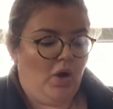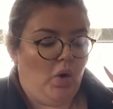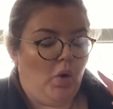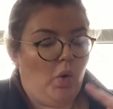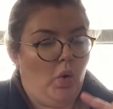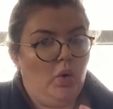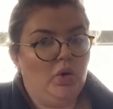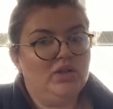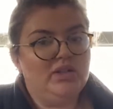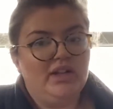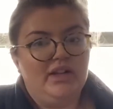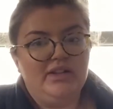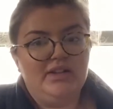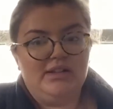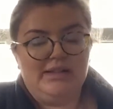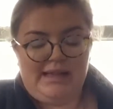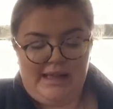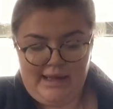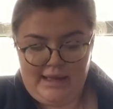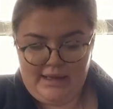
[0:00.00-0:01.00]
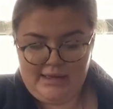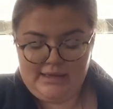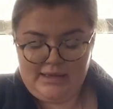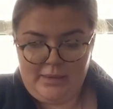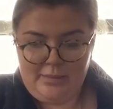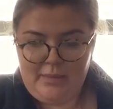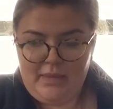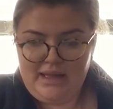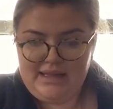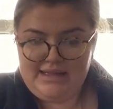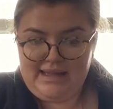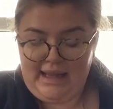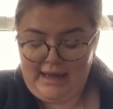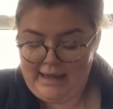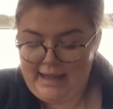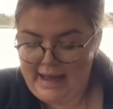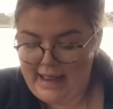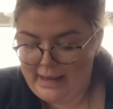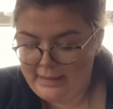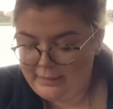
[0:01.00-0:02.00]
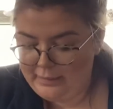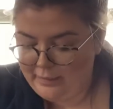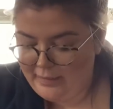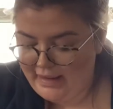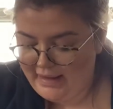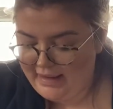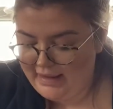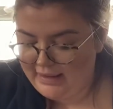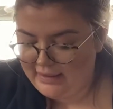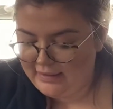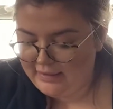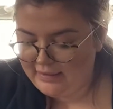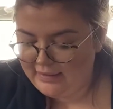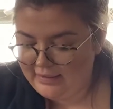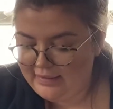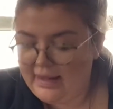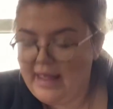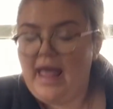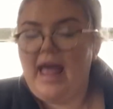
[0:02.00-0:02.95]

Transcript: Also some secondhand bits